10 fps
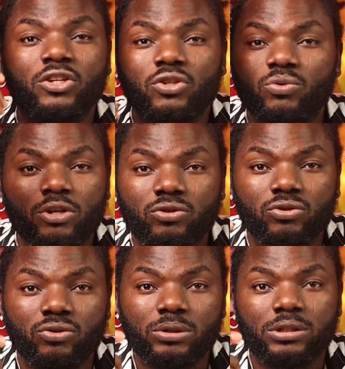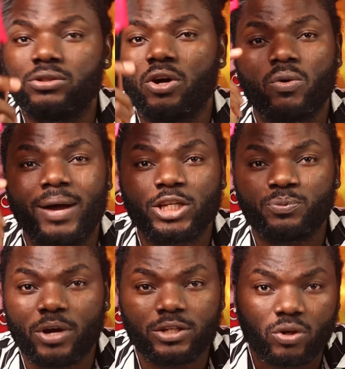you want to do it. Don't go and
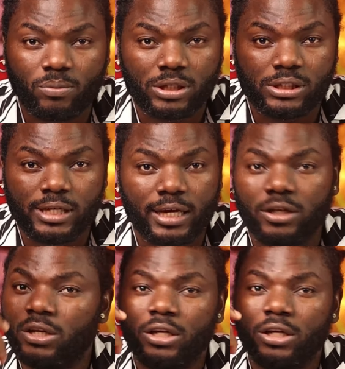spoil somebody's hair.